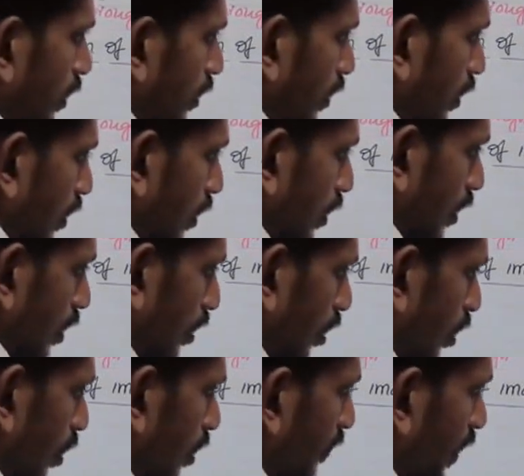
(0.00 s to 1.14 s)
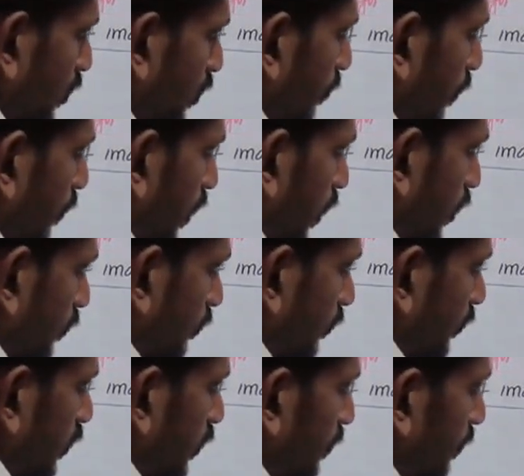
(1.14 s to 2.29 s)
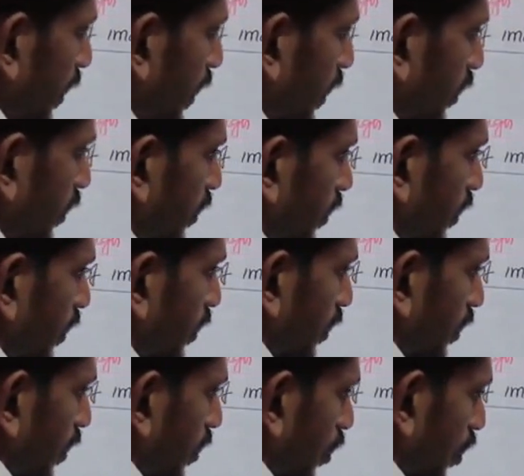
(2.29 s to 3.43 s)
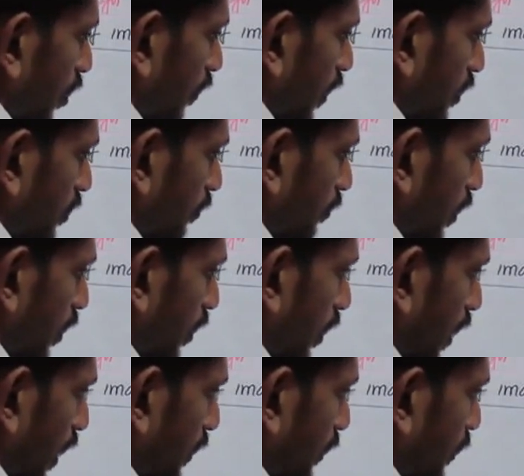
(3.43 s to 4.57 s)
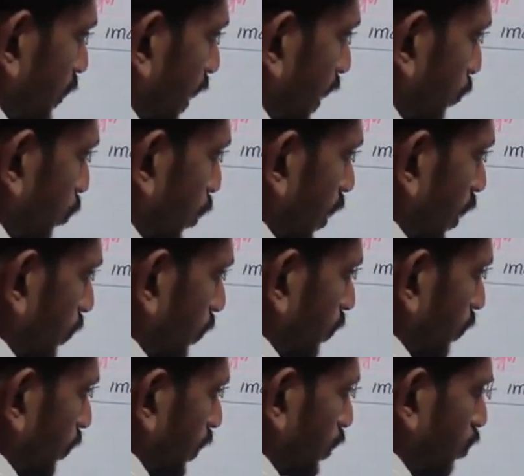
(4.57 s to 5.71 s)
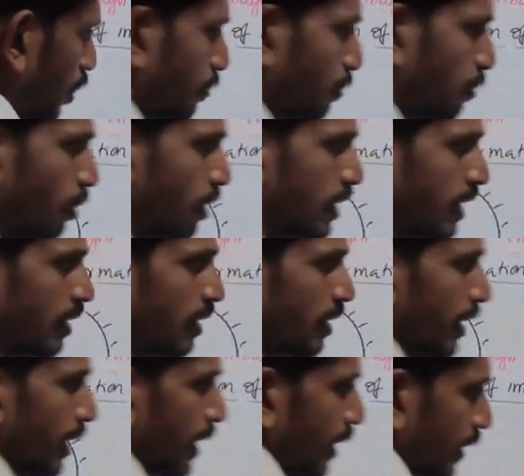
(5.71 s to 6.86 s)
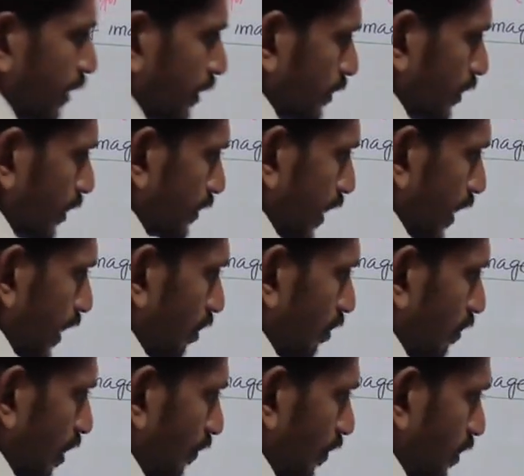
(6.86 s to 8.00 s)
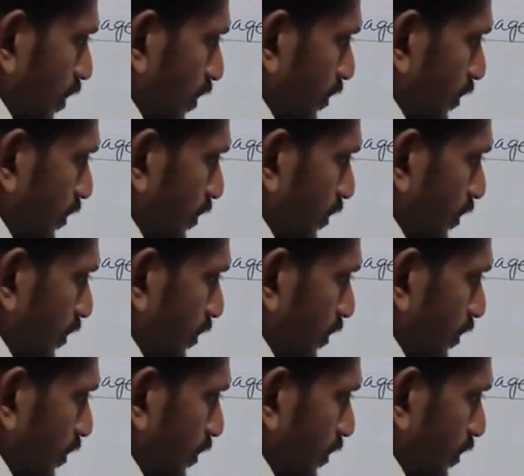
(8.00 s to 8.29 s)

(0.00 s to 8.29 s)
a convex mirror. This is my convex mirror. This is center point. It's called pole here. This is the center of curvature